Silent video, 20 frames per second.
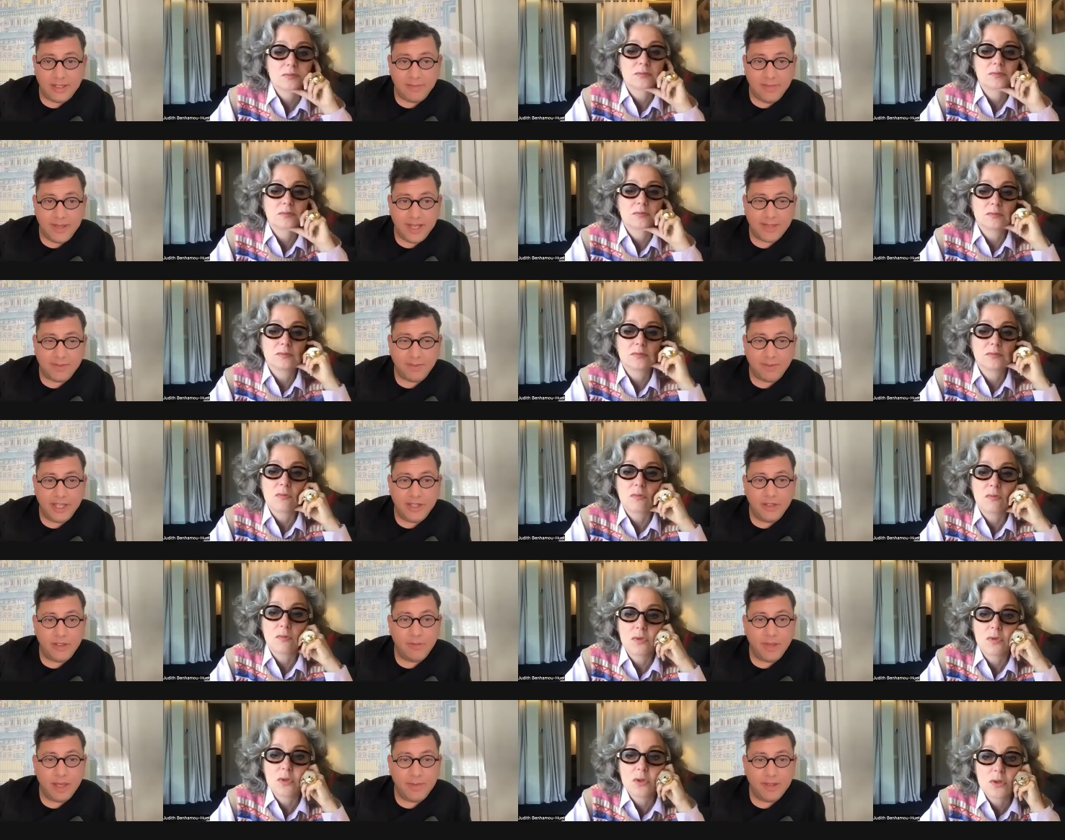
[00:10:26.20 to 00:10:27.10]
Speaker 1: me explain
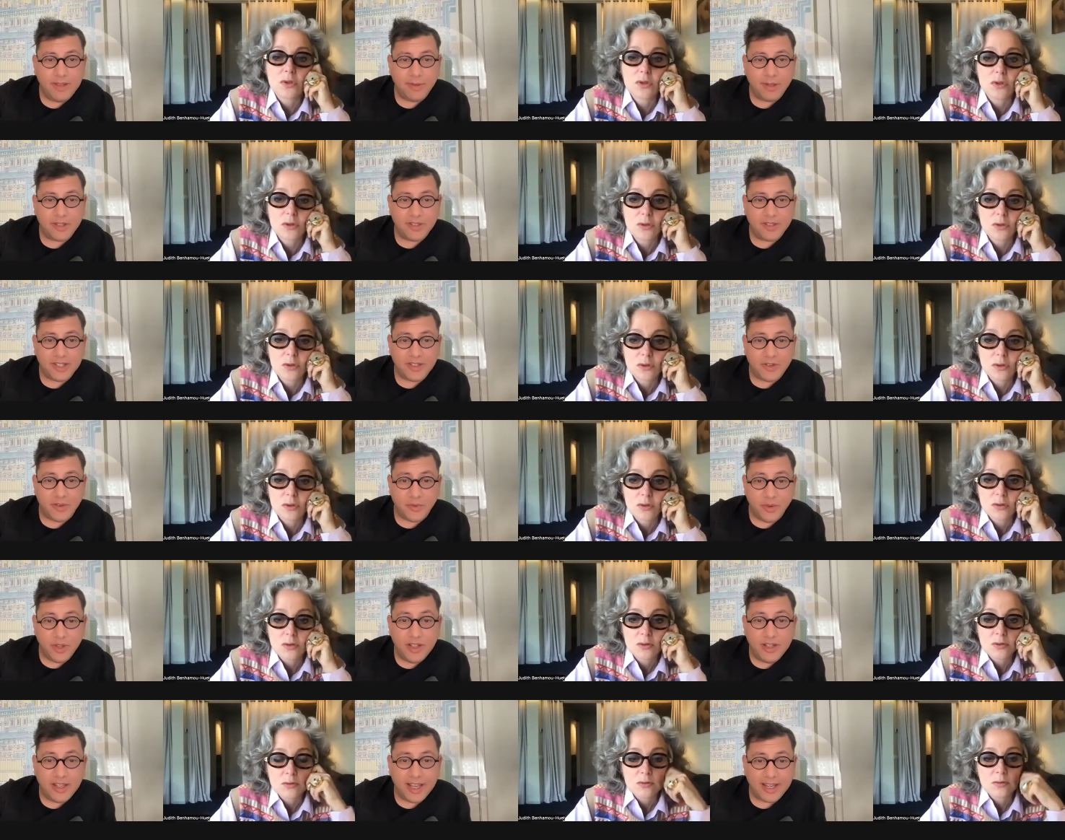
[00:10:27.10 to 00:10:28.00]
you maybe because that's a
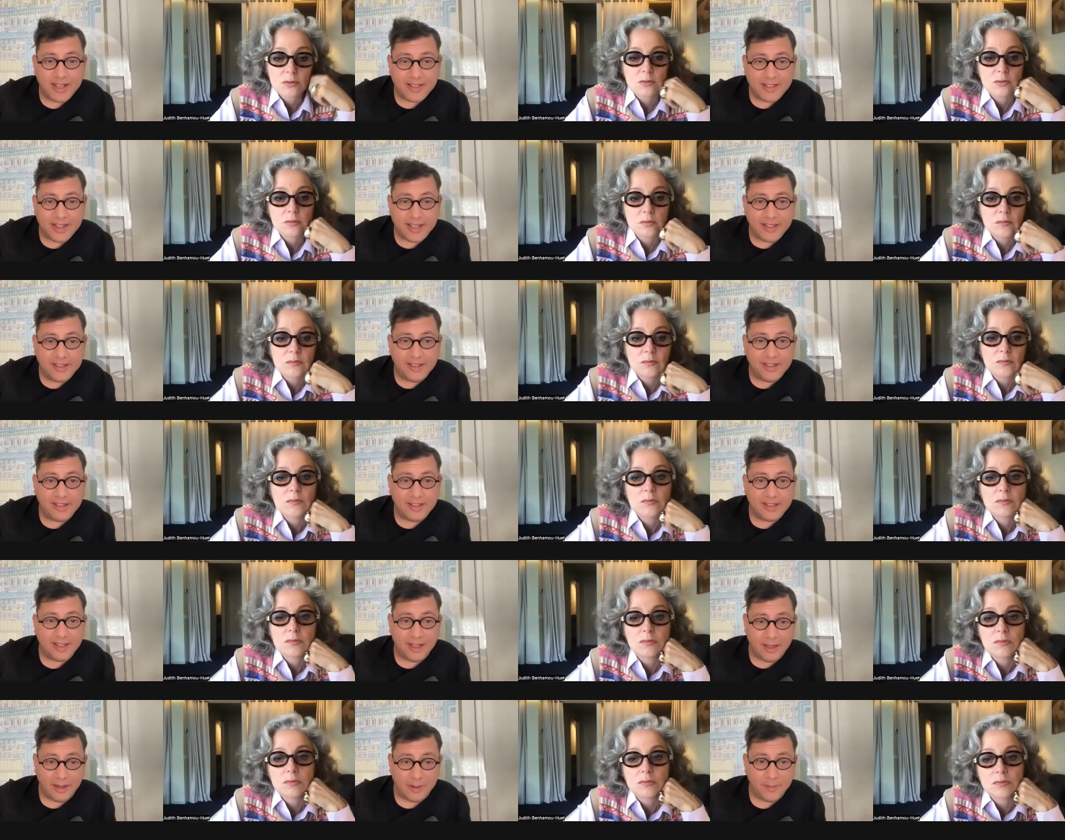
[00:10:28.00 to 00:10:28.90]
really exciting
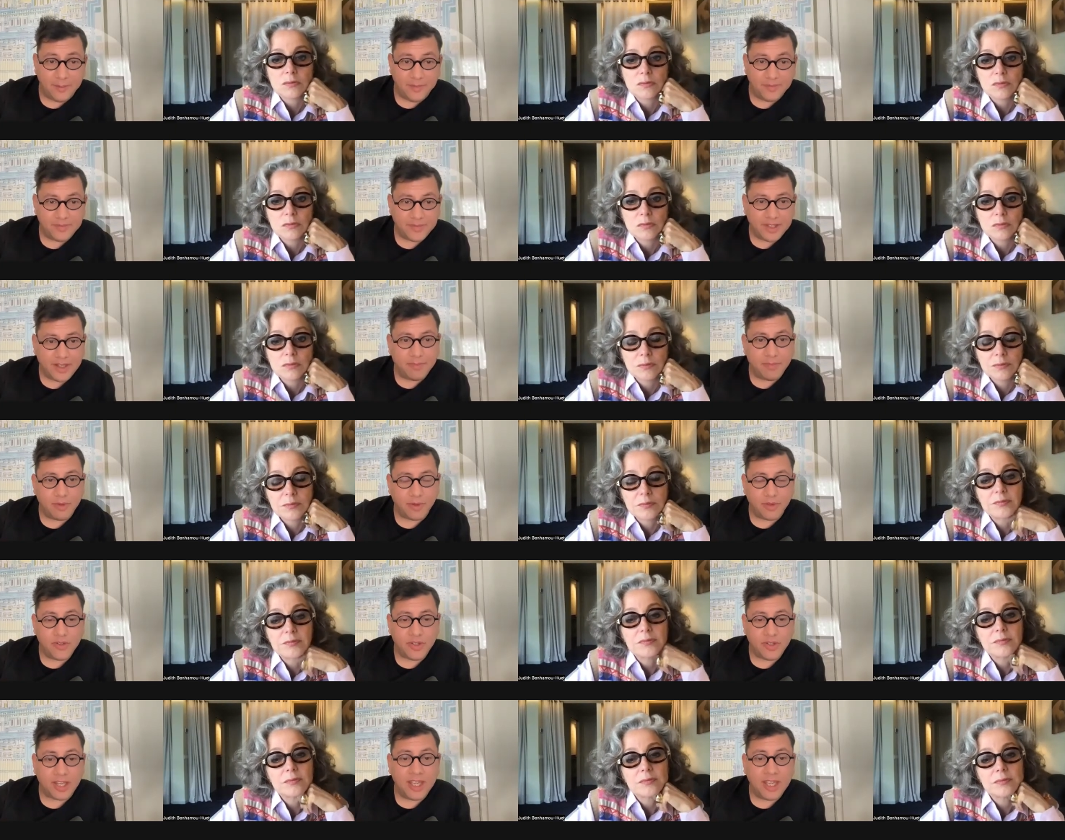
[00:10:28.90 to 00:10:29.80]
um,
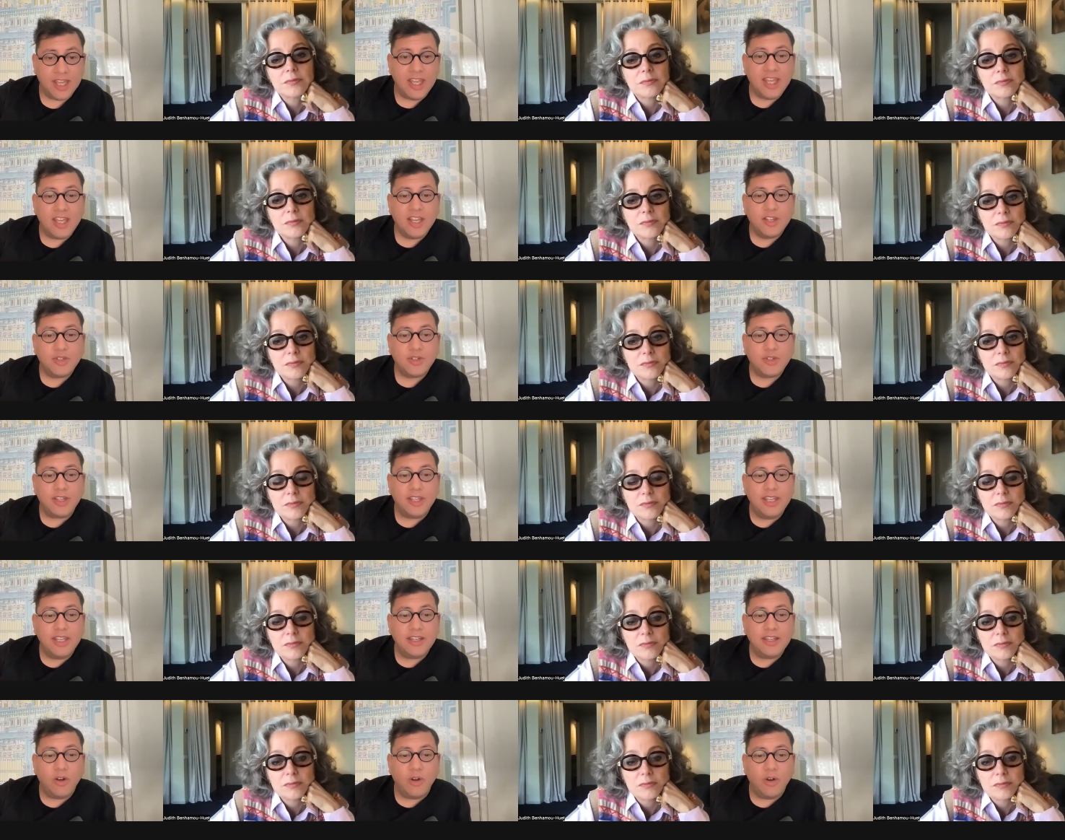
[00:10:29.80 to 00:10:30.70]
project. So
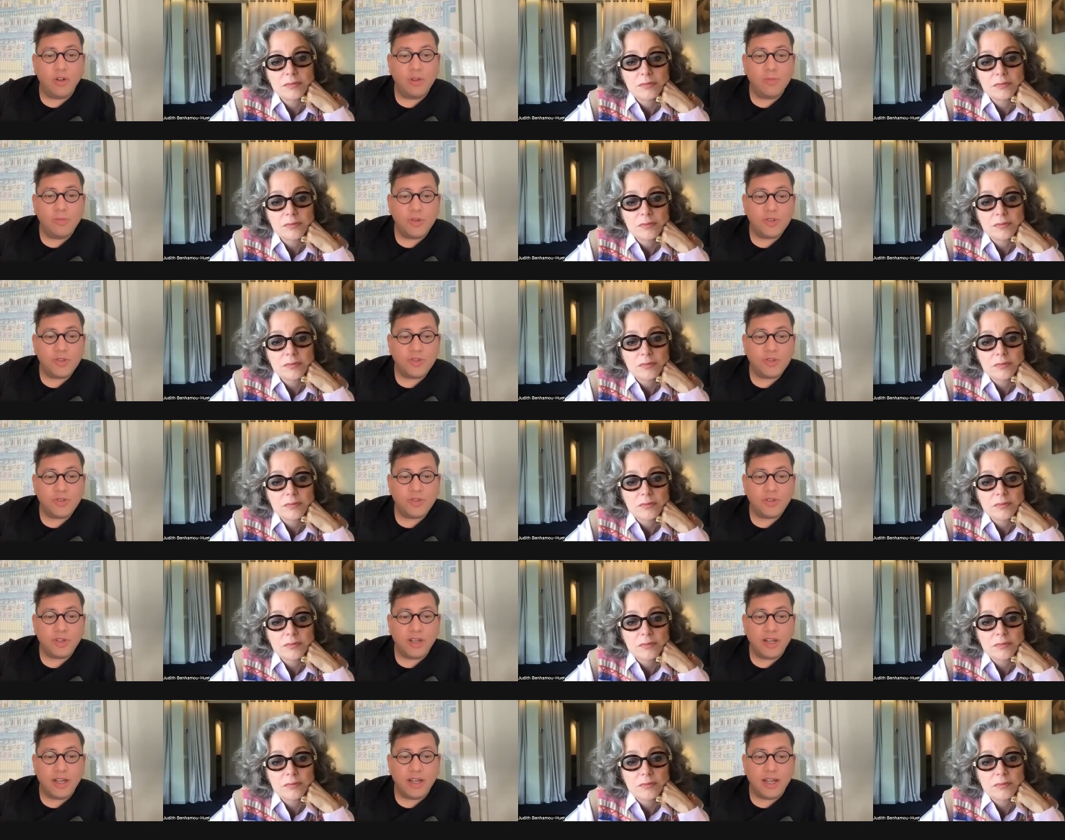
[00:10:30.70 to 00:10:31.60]
in almost
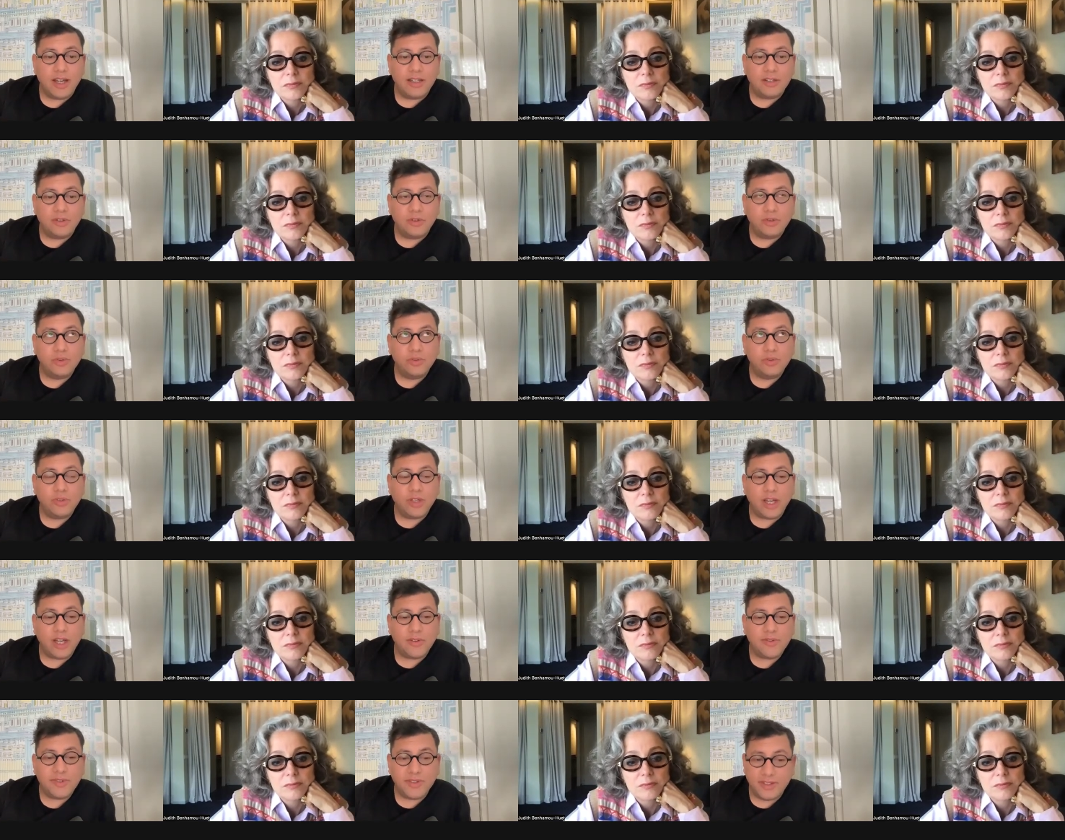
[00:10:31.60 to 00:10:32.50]
uh,
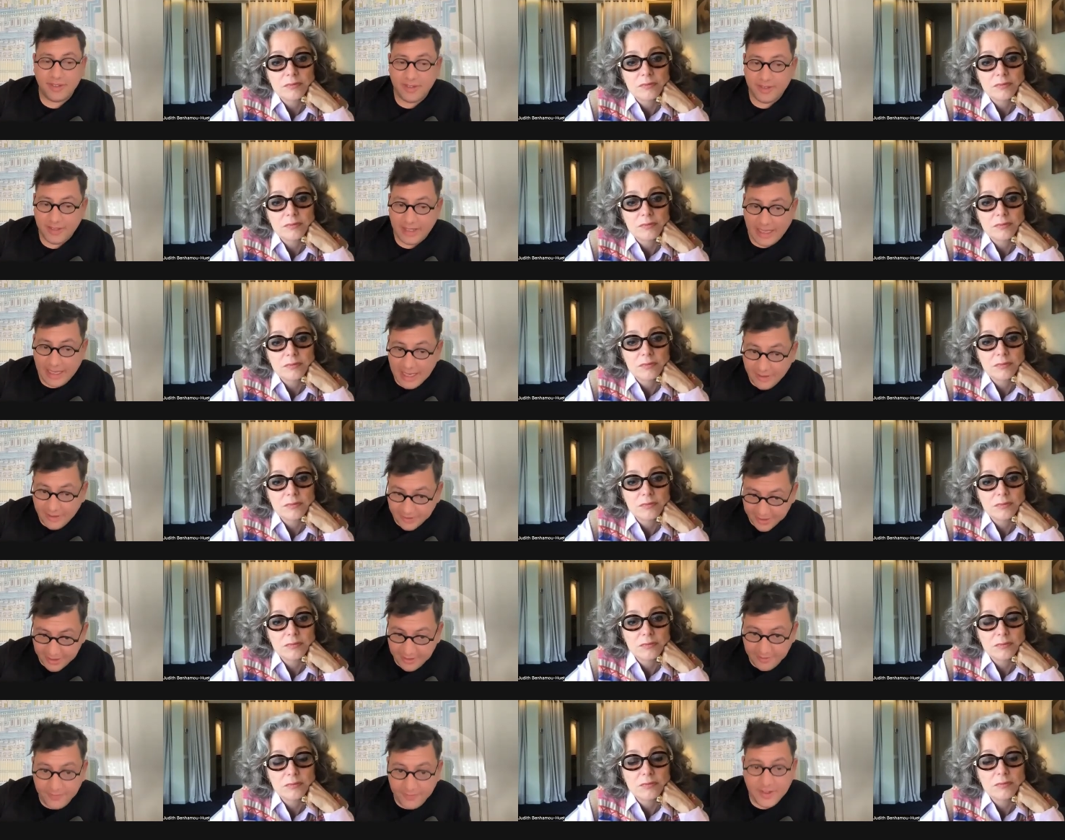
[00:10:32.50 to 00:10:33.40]

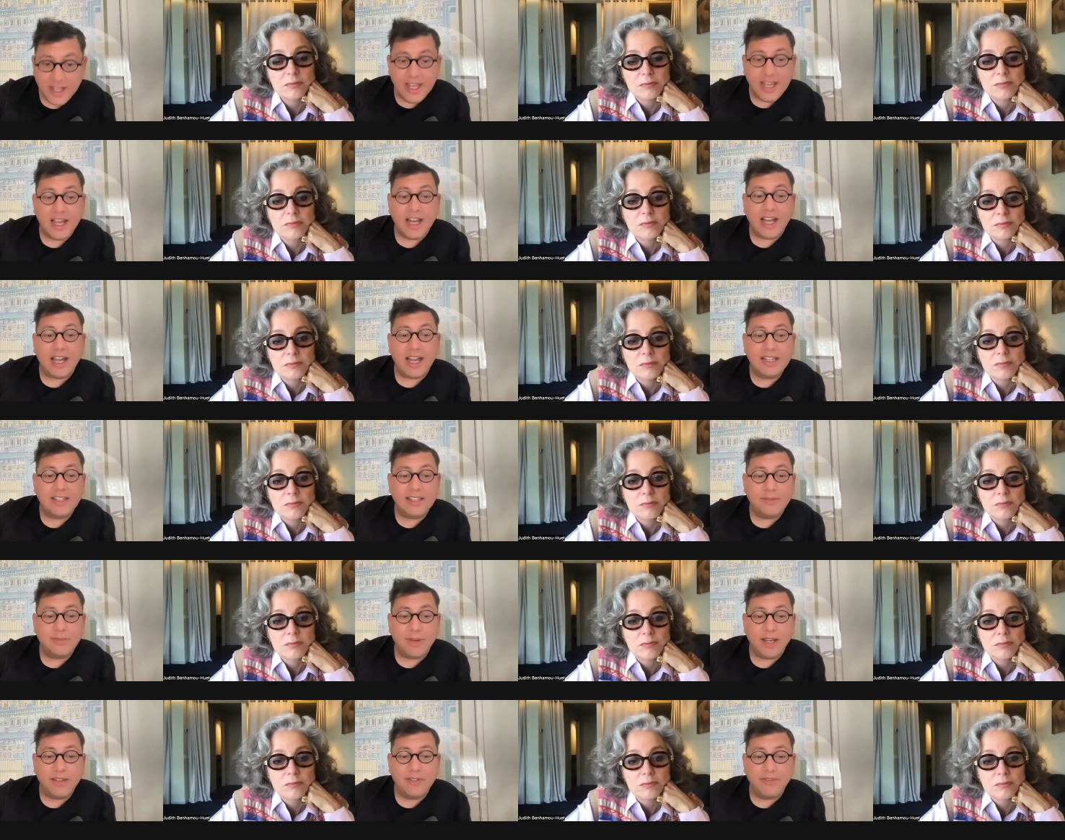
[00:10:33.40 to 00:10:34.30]
2011, I
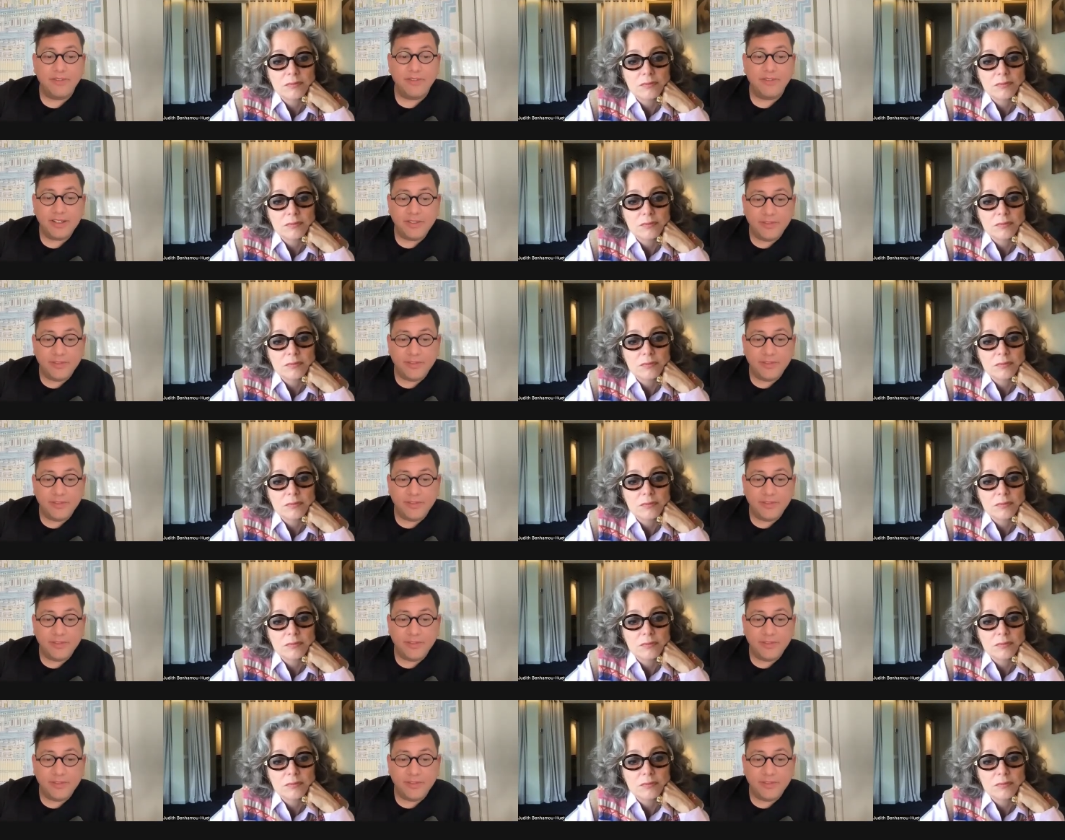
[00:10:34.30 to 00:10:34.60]
did my very